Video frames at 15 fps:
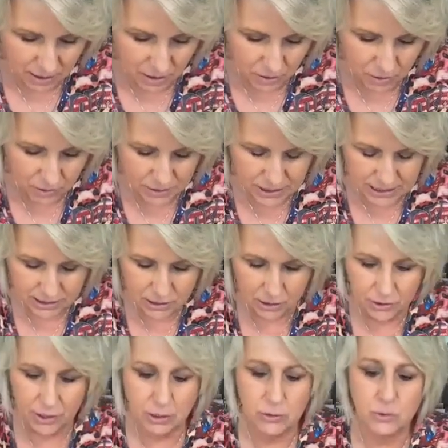oh,
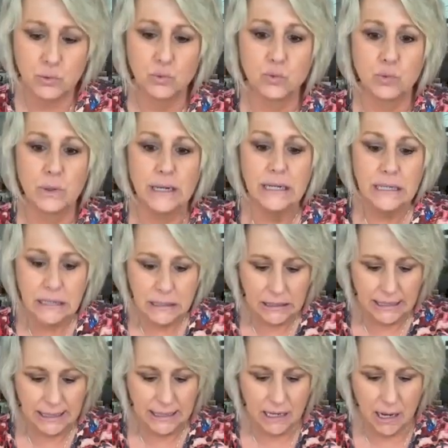these are those
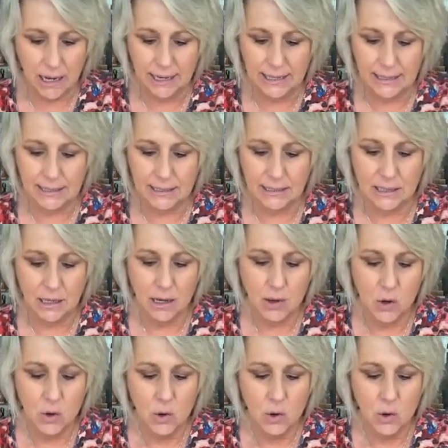really nice